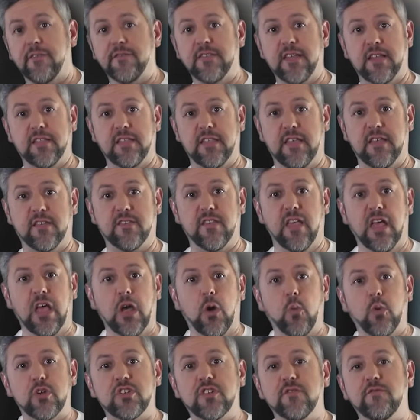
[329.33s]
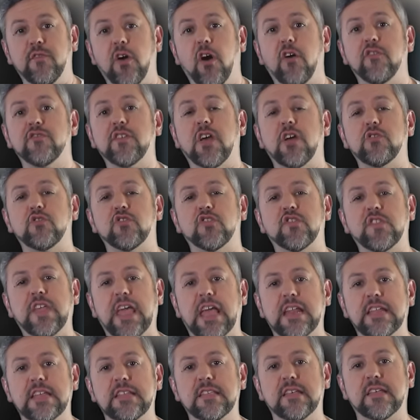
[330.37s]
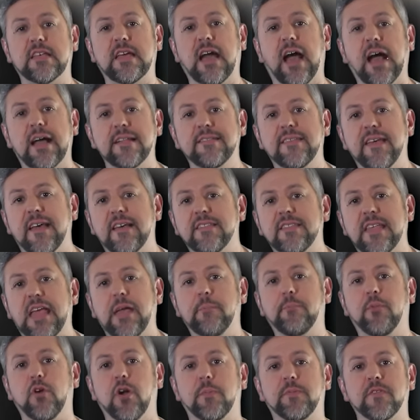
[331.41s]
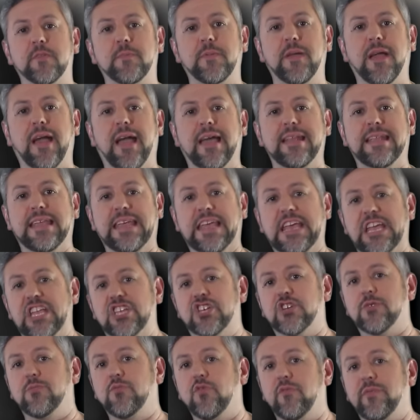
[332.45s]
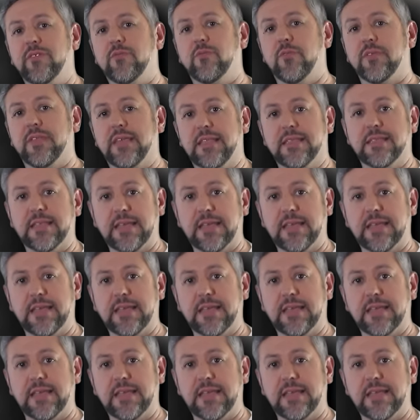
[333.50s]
of techniques, which involves understanding the context and purpose behind each movement within